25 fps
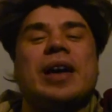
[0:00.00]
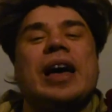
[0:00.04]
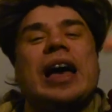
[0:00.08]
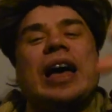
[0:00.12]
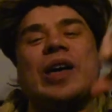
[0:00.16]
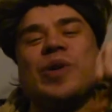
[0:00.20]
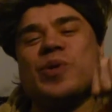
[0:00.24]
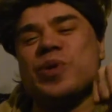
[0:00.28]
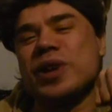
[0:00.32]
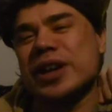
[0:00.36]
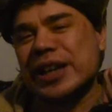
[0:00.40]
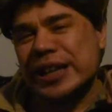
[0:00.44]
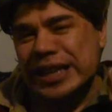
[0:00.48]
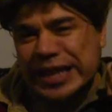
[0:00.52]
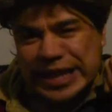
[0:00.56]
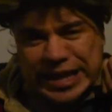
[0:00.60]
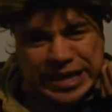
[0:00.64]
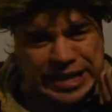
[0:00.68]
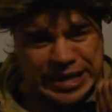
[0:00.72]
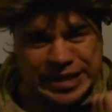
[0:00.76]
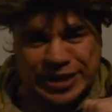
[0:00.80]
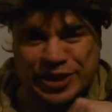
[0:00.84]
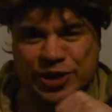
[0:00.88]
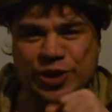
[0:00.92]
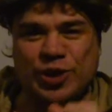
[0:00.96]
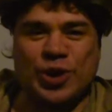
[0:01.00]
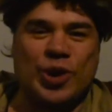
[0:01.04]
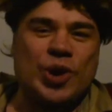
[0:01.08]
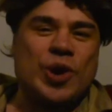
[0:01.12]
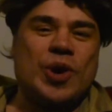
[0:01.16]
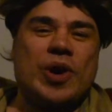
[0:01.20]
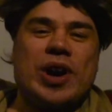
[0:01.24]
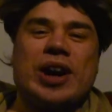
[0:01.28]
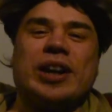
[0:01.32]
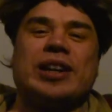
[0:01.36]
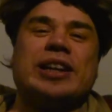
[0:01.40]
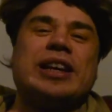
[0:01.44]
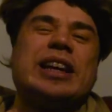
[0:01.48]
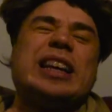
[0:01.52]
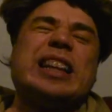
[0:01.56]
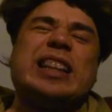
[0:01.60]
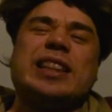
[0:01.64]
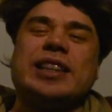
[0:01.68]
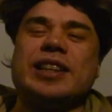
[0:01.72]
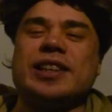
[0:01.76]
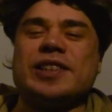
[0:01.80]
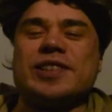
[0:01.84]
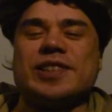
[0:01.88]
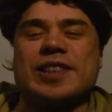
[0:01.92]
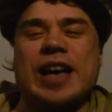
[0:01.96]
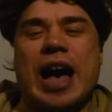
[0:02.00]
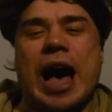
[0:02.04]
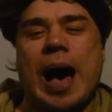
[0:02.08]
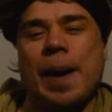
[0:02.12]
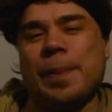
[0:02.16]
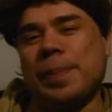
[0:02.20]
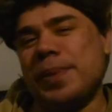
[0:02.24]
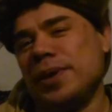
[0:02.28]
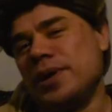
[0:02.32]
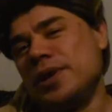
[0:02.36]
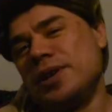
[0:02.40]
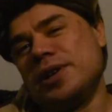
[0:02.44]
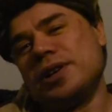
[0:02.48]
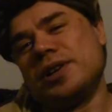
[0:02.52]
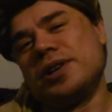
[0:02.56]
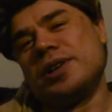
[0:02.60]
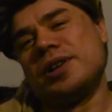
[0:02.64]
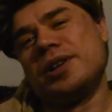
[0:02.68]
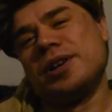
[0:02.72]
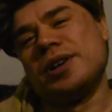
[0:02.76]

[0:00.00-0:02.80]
You can kiss girl and things happen here.